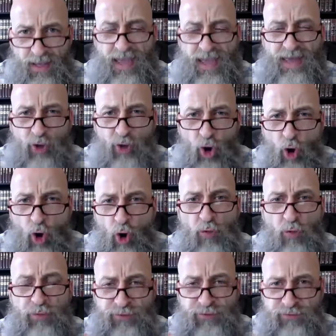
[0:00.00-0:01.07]
And
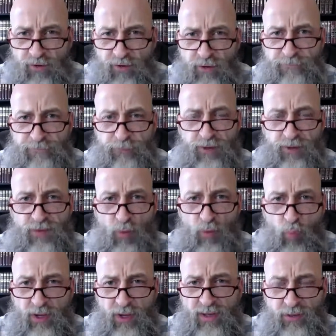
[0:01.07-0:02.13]
all the suffering that
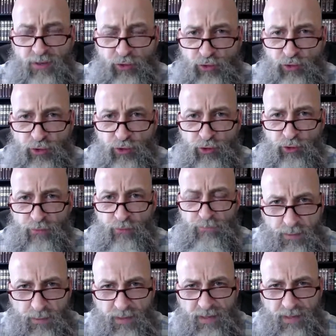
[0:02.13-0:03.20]
we endure
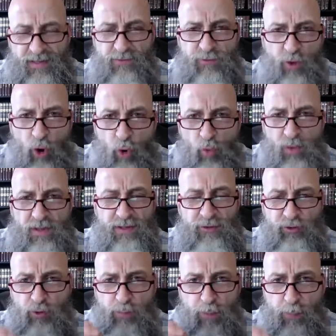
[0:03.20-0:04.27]
is only
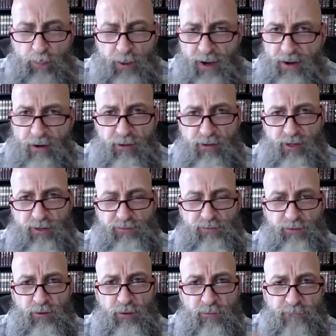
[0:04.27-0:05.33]
to prepare
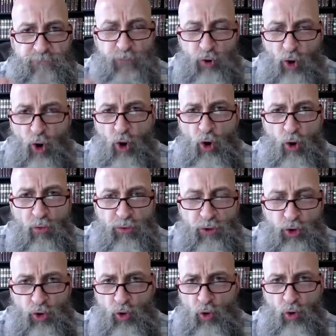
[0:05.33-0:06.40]
us for all the
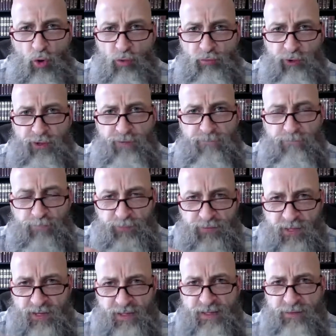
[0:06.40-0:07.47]
glory
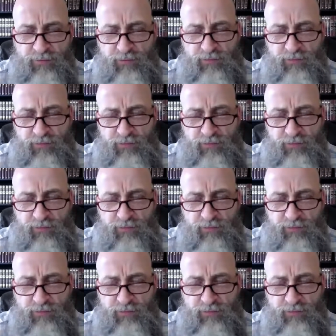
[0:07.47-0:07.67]
that is to